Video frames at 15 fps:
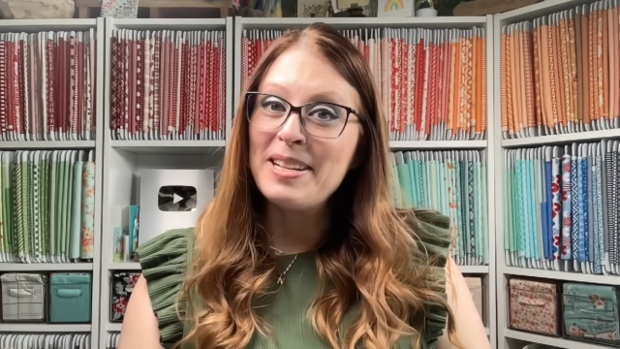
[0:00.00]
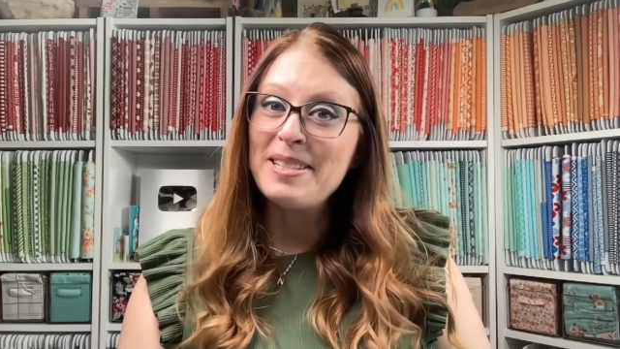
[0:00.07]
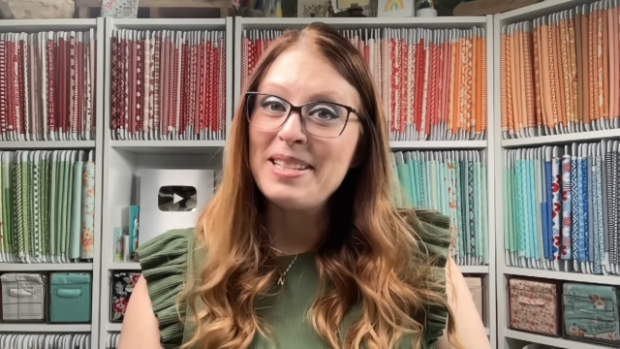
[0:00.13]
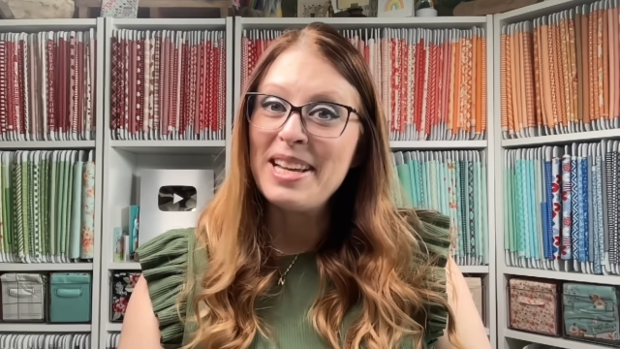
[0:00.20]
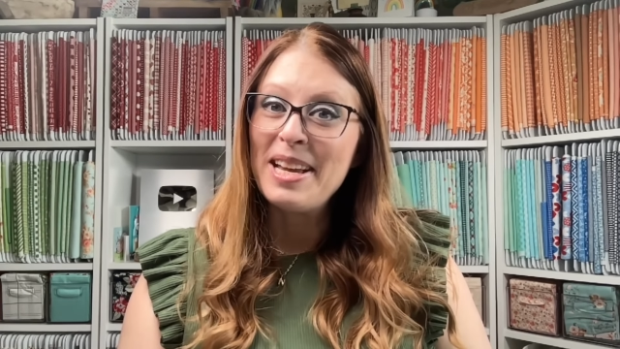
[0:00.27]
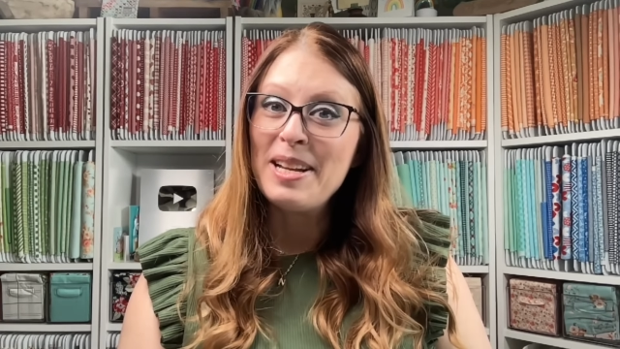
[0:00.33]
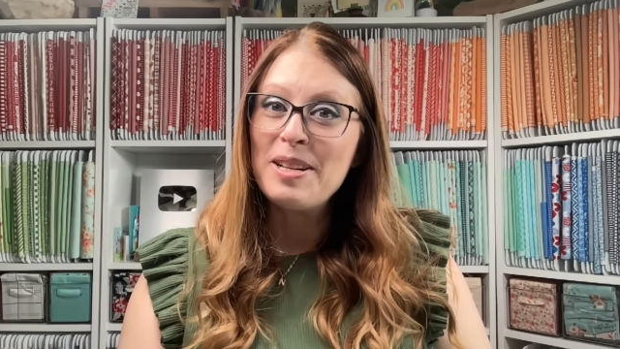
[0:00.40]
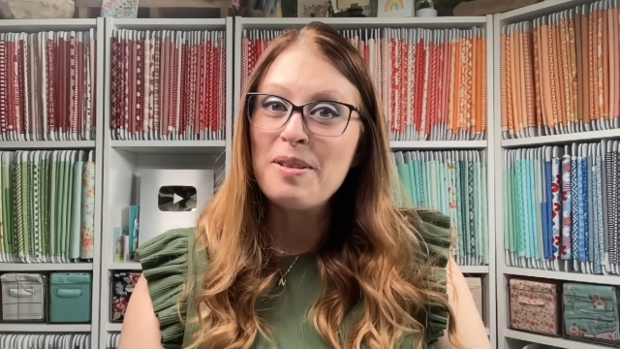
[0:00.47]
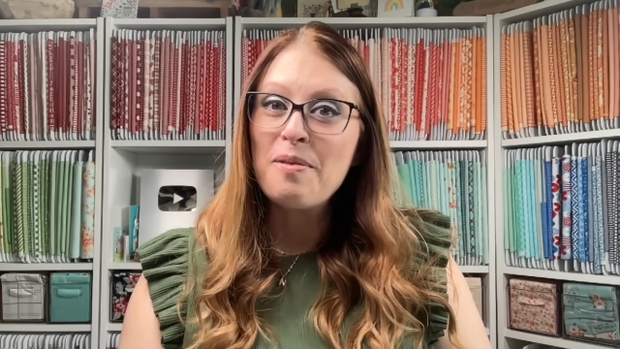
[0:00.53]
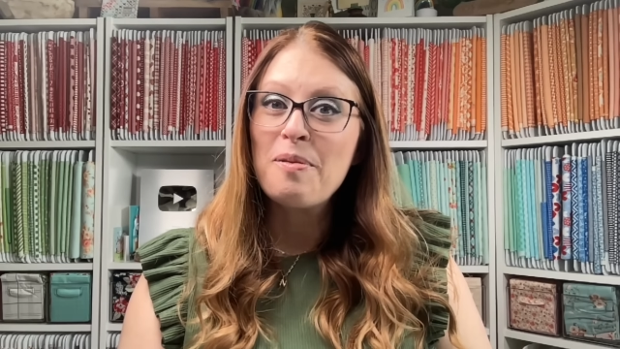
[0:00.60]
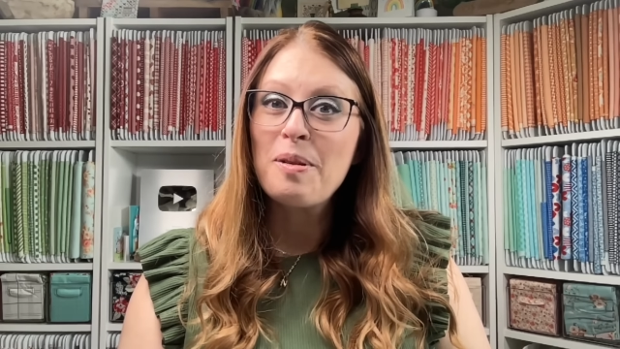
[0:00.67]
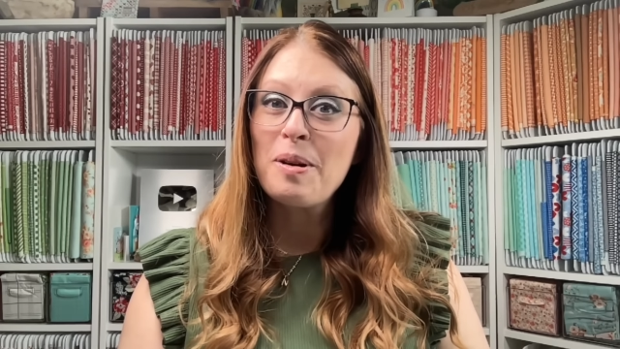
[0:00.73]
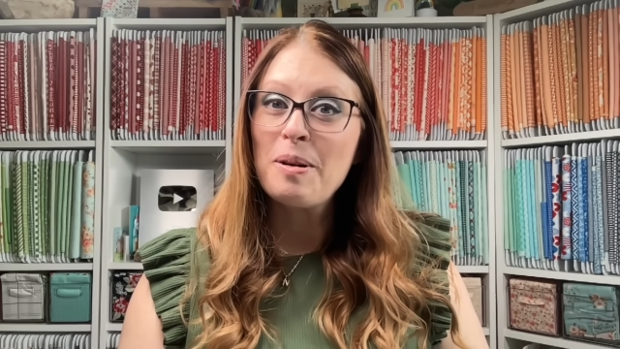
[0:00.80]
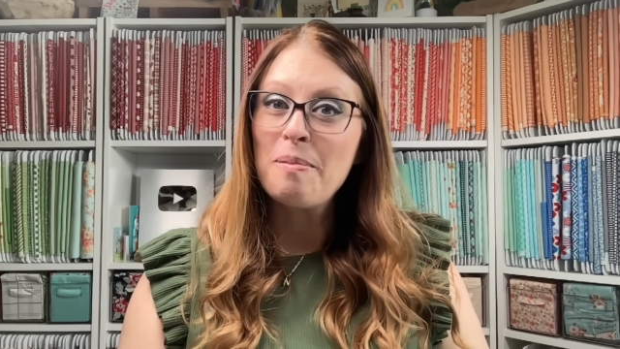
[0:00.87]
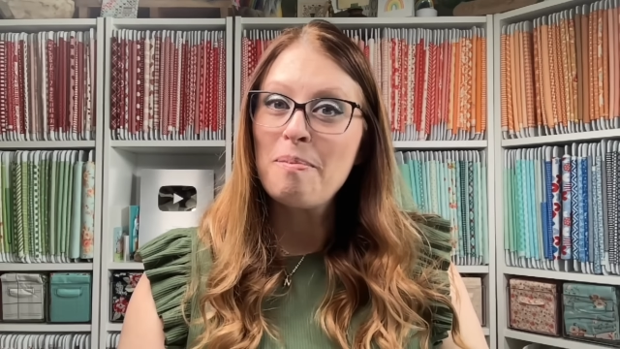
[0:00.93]
is it
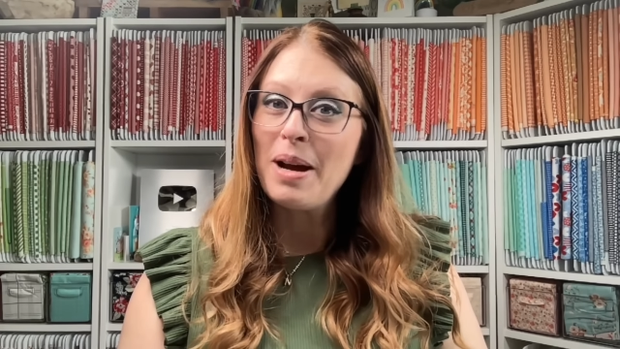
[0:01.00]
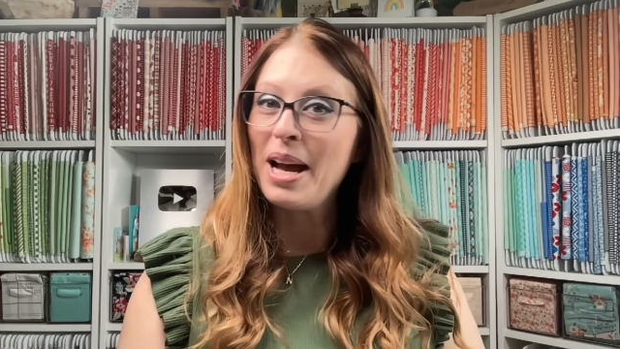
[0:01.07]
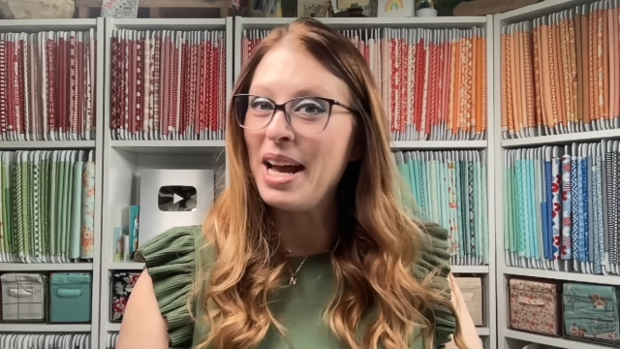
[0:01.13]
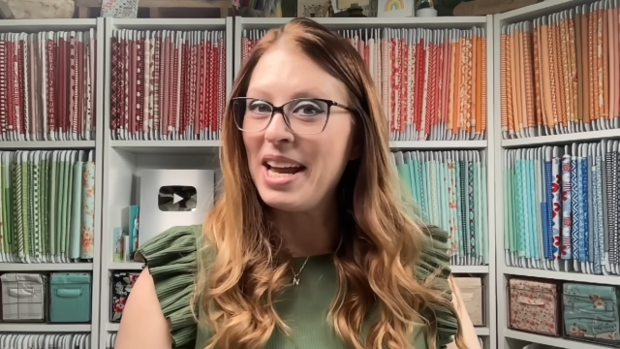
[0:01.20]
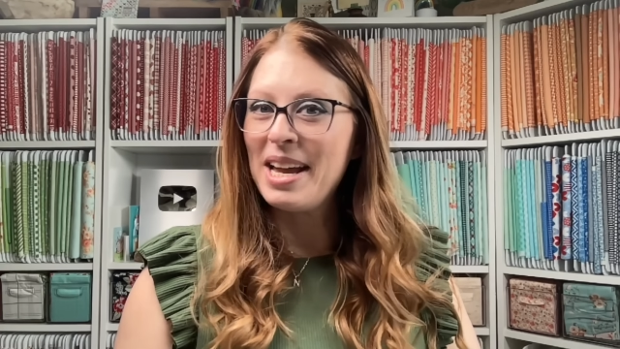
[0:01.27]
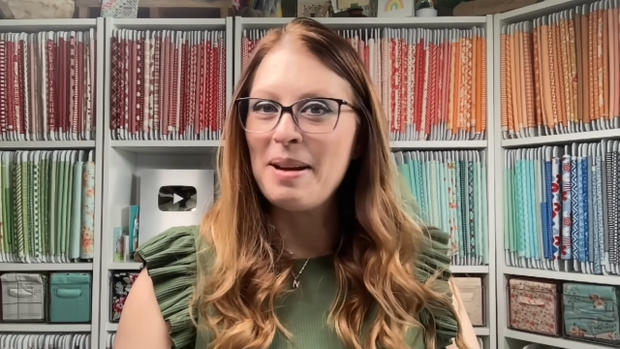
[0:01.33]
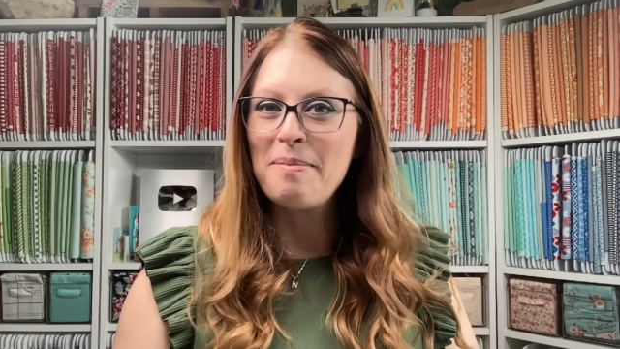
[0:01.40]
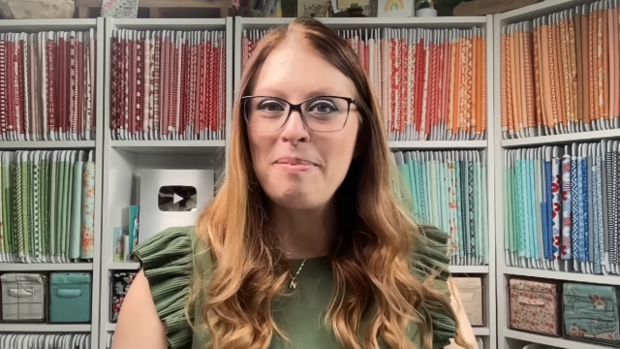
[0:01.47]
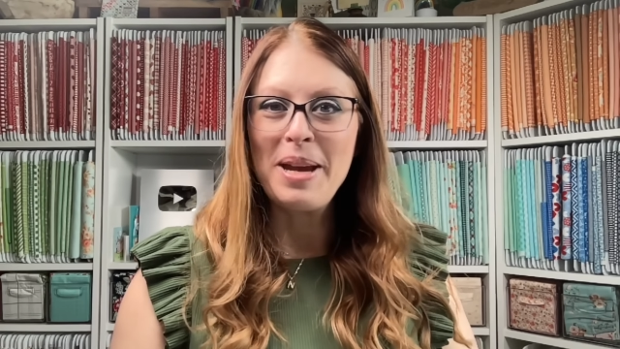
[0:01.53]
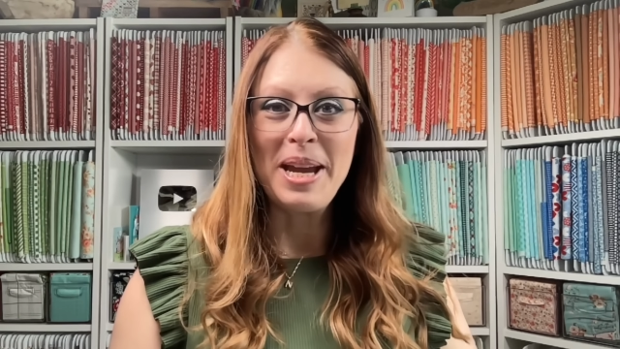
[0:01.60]
for my